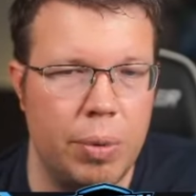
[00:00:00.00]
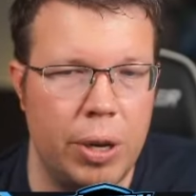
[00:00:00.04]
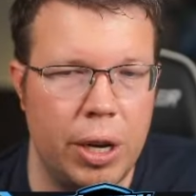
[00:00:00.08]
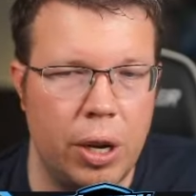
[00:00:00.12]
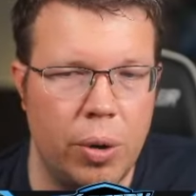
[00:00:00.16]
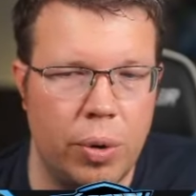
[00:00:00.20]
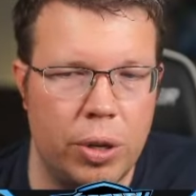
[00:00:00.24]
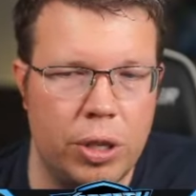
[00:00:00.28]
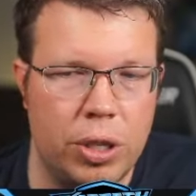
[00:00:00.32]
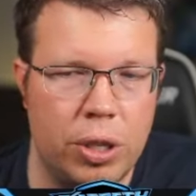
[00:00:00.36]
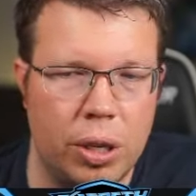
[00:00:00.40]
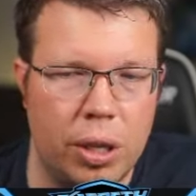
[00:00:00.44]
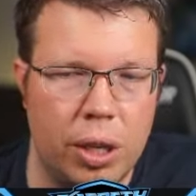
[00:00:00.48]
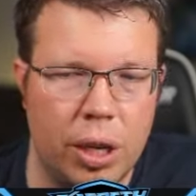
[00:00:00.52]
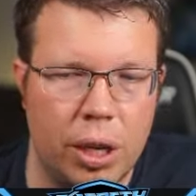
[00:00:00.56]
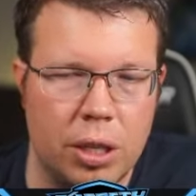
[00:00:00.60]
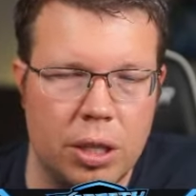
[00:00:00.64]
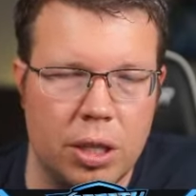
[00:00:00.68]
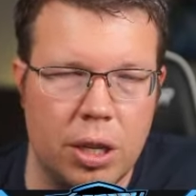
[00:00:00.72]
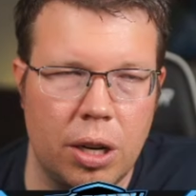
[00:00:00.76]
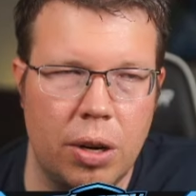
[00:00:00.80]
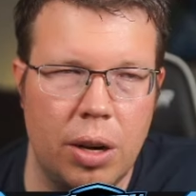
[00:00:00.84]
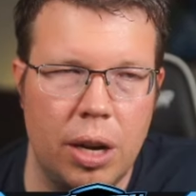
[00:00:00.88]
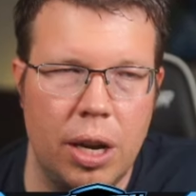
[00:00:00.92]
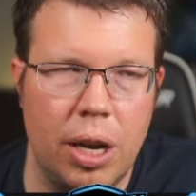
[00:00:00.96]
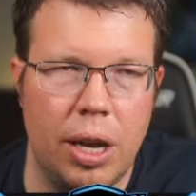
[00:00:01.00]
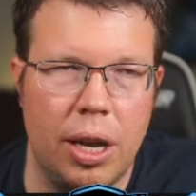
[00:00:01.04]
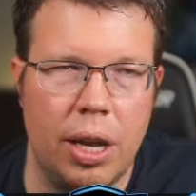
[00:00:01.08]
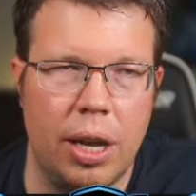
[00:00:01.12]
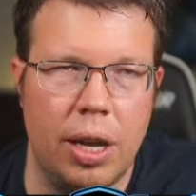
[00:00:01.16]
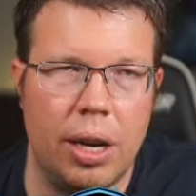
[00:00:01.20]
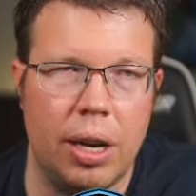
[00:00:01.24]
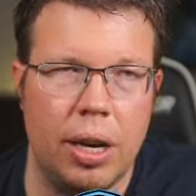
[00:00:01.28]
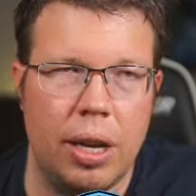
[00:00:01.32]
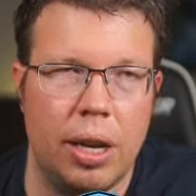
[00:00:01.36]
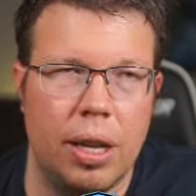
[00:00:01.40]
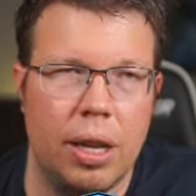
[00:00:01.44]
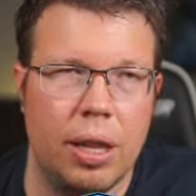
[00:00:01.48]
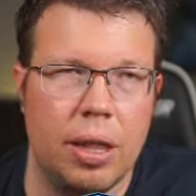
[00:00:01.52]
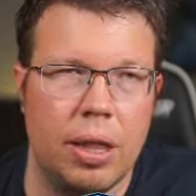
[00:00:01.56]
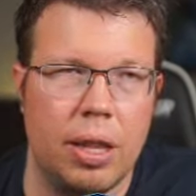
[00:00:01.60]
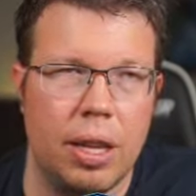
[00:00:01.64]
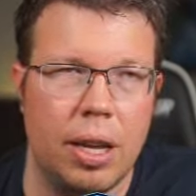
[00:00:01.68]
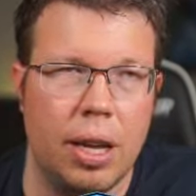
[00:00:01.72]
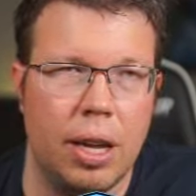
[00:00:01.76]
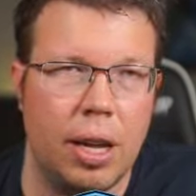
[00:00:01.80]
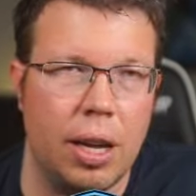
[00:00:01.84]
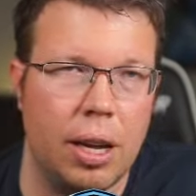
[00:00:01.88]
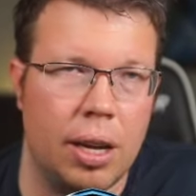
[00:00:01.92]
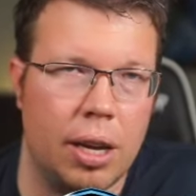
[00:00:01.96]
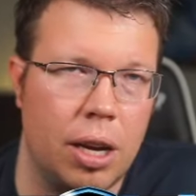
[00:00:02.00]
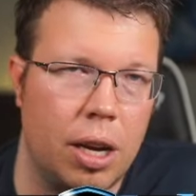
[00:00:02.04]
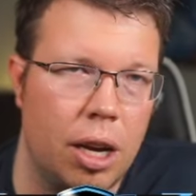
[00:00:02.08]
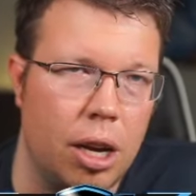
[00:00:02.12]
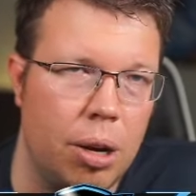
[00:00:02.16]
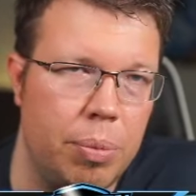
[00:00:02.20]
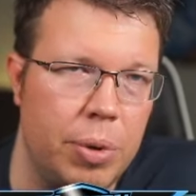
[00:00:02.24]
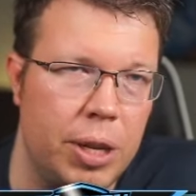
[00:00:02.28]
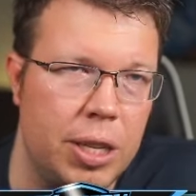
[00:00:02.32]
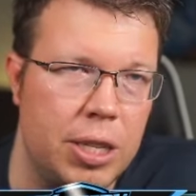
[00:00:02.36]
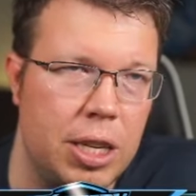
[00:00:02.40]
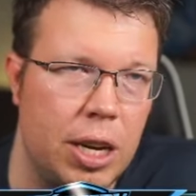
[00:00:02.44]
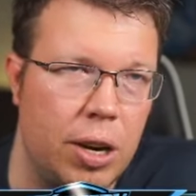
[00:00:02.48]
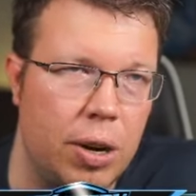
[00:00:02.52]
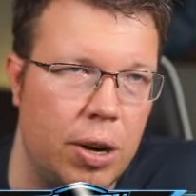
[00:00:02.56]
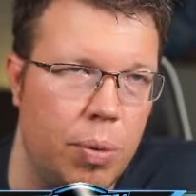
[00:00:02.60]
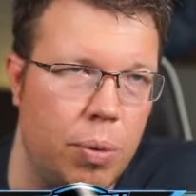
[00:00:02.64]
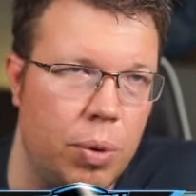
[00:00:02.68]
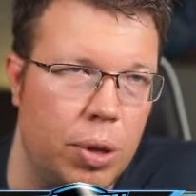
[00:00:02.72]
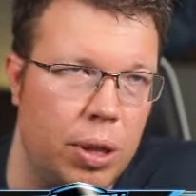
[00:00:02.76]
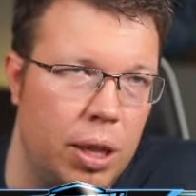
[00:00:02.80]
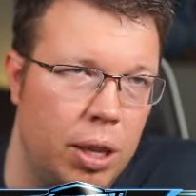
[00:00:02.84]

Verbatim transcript: Let me know what your thoughts are in the comments area.